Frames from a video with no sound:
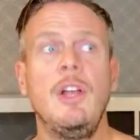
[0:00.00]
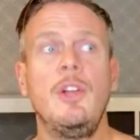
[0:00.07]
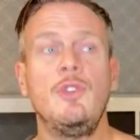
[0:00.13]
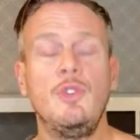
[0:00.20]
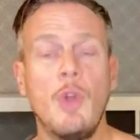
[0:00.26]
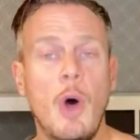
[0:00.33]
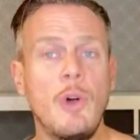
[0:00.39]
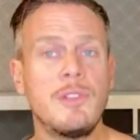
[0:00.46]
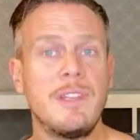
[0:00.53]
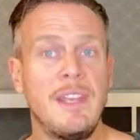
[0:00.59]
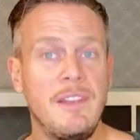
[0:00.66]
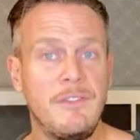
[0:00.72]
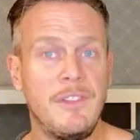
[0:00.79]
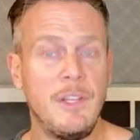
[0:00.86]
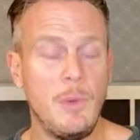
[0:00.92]
Not
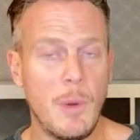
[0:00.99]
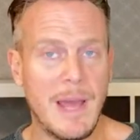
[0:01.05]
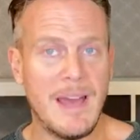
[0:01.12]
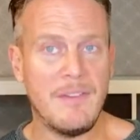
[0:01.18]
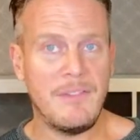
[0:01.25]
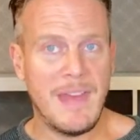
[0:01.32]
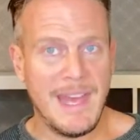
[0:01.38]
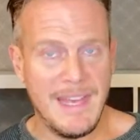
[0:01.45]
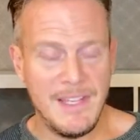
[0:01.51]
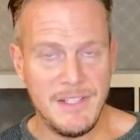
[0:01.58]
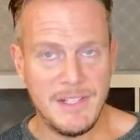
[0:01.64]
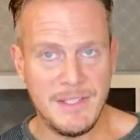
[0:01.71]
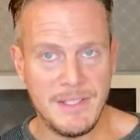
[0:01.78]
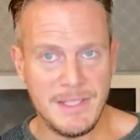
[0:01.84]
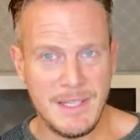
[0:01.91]
if you have
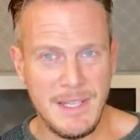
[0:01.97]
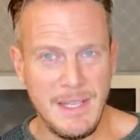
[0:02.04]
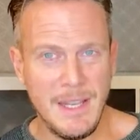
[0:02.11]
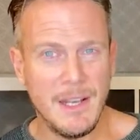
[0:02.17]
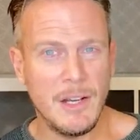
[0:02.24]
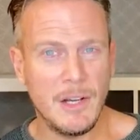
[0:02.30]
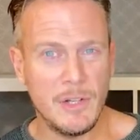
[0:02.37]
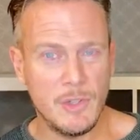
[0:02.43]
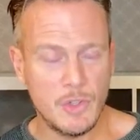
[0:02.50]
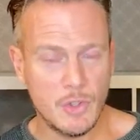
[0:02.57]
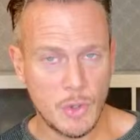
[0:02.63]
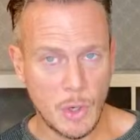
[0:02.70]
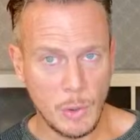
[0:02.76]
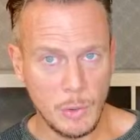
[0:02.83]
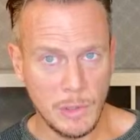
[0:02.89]
agency and
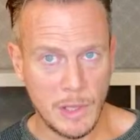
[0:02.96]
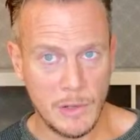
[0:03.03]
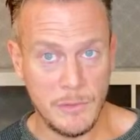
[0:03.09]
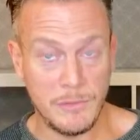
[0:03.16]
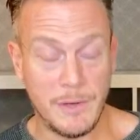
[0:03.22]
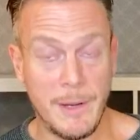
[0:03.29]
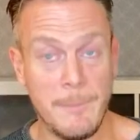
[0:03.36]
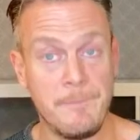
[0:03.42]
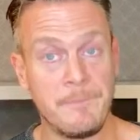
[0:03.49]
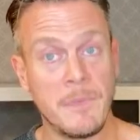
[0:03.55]
control over it.